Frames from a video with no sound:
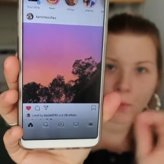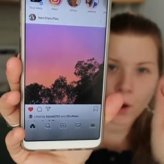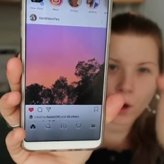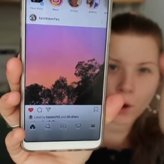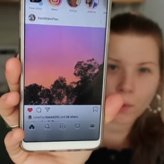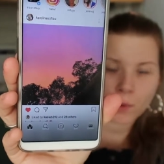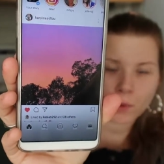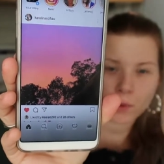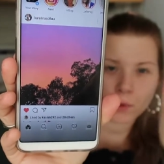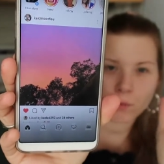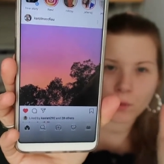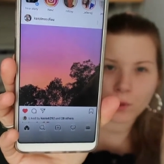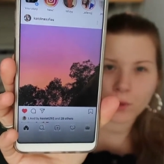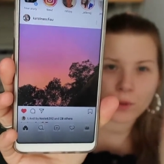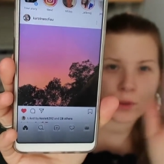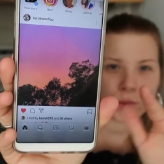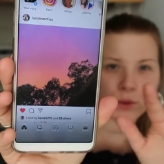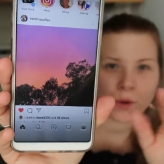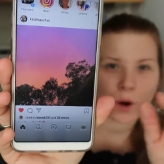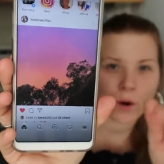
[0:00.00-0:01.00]
purple
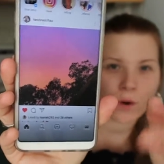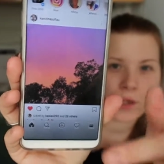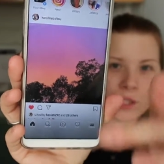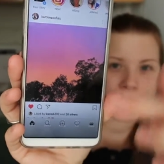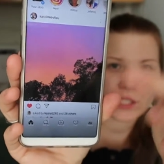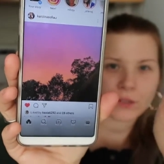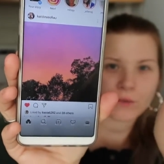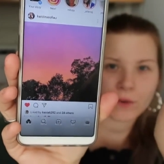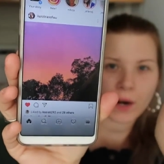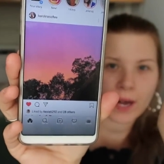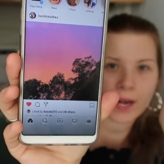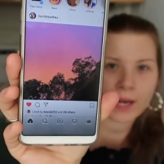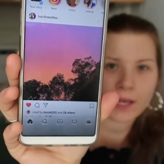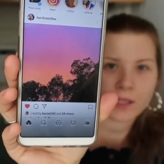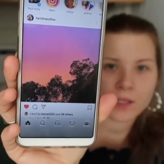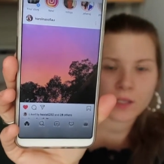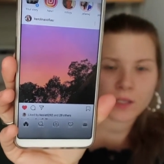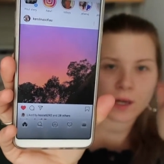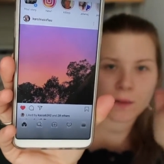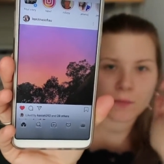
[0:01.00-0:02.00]
blue orangey
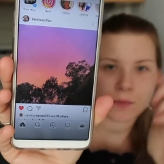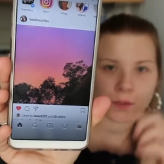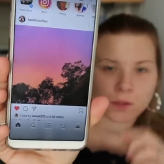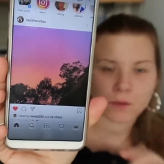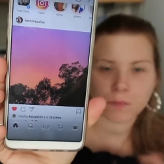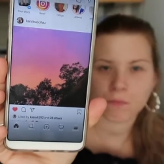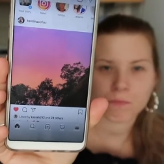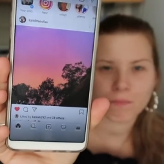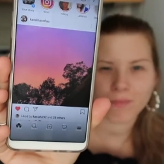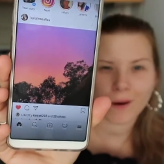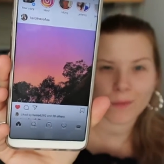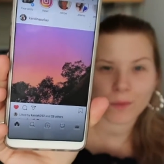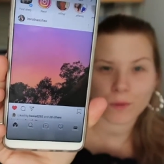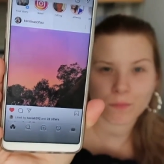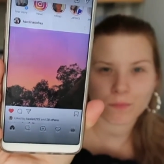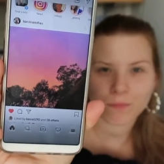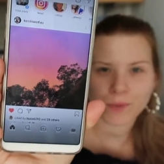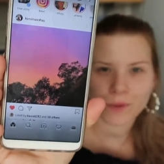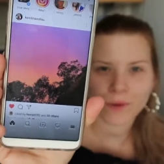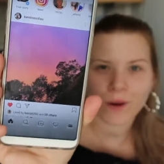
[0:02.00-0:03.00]
red up to the
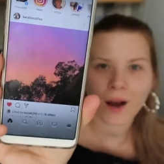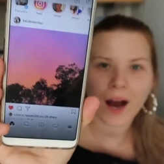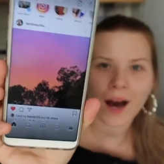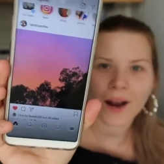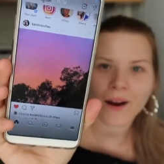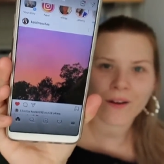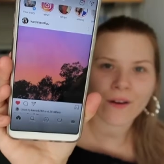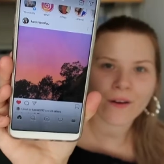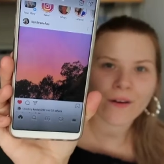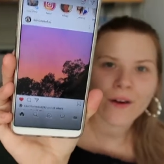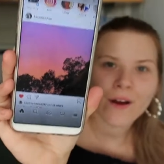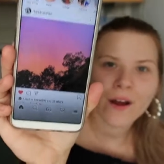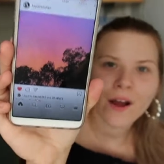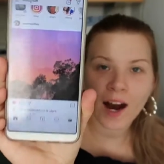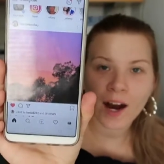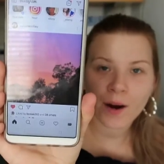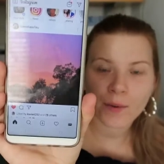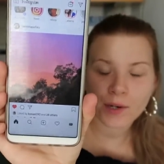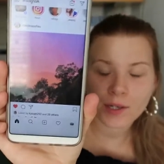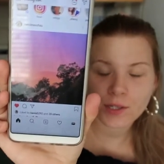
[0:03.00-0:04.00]
purple blue I don't know
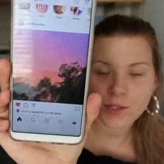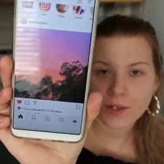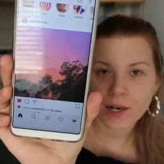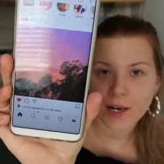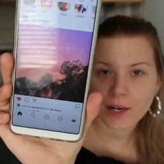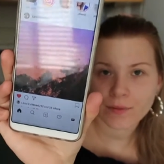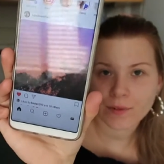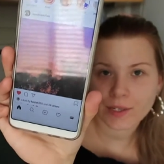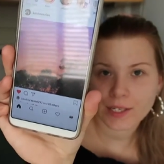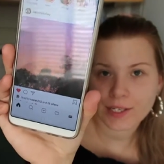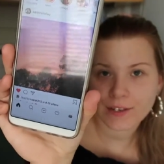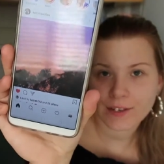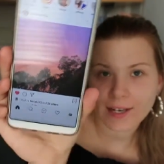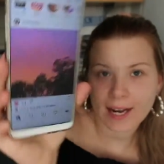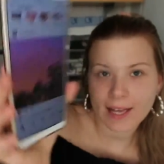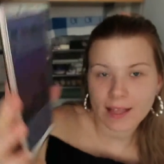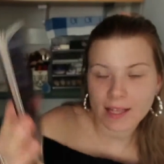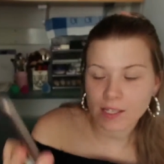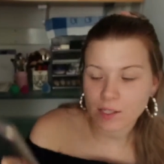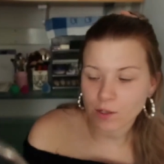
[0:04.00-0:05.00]
I want to try and
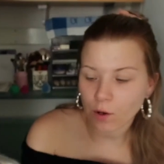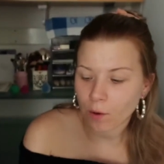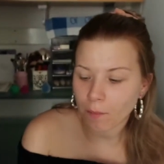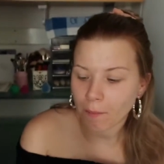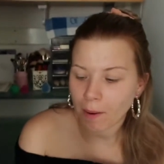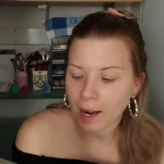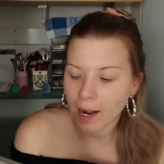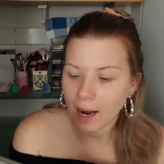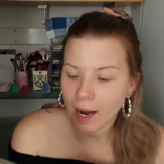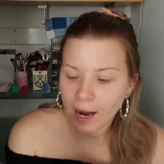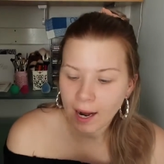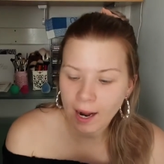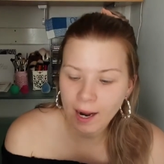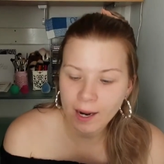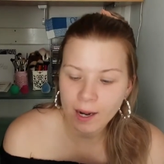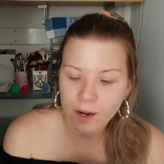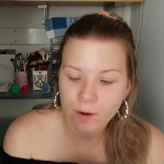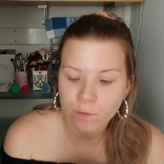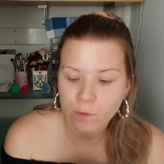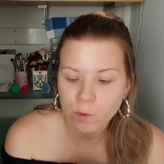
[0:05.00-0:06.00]
recreate this on my
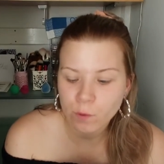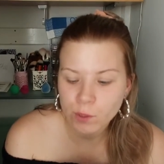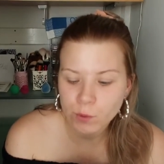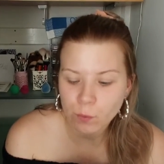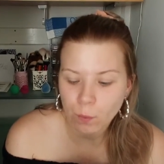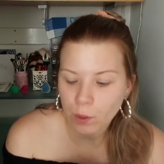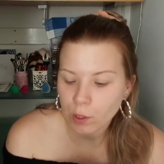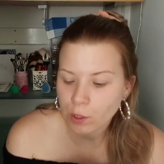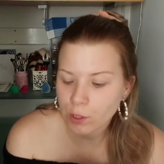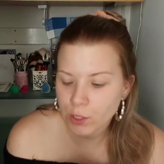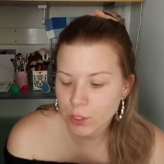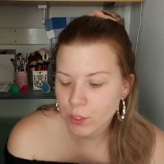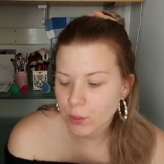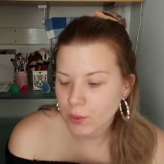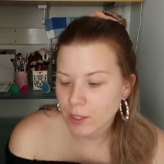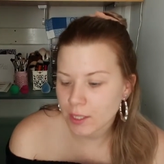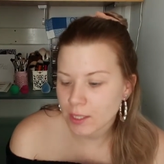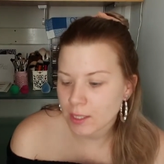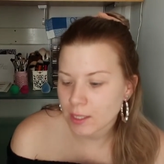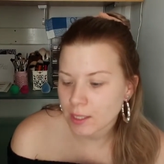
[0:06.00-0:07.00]
eye I've always wanted to
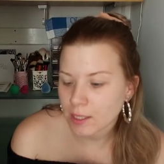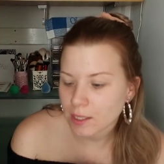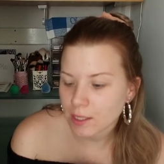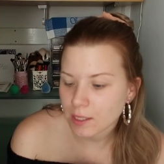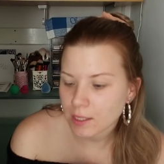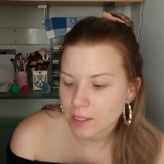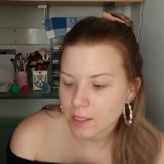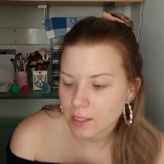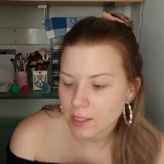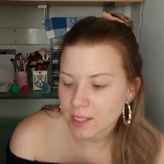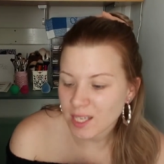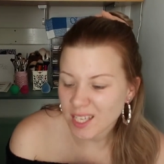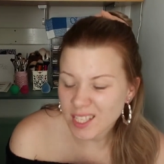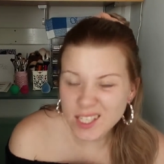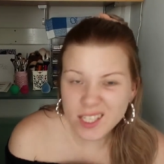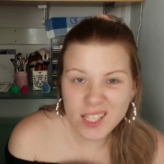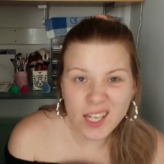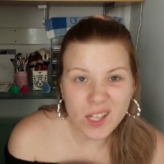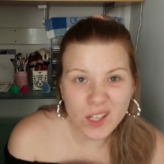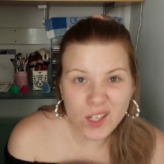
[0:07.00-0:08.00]
do a
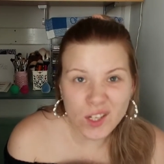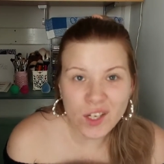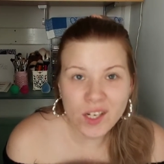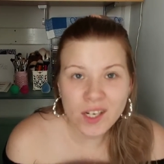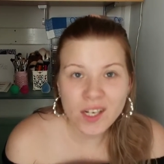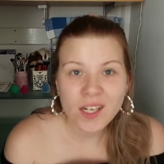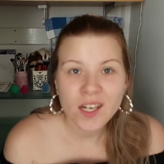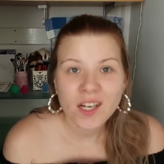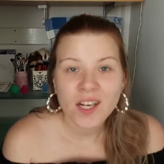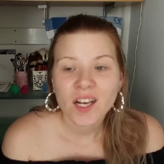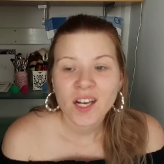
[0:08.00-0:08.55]
sunset look